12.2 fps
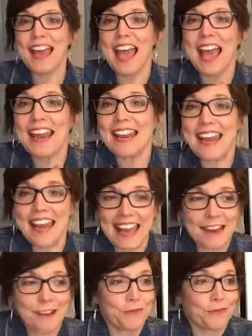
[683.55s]
And,
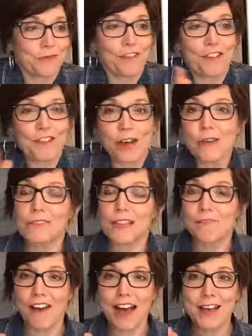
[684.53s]
and for those
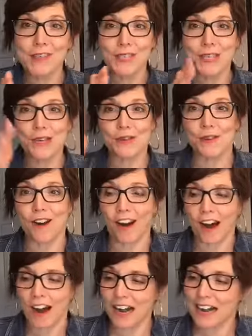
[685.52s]
of us who
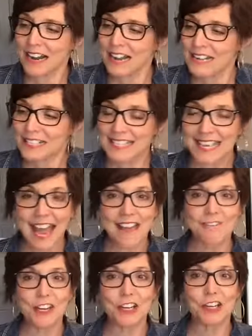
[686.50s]
are
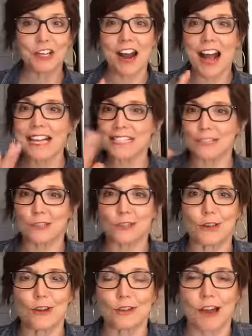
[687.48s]
saved in Christ, there's
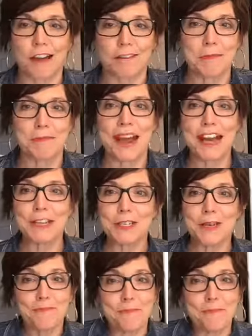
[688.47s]
no condemnation,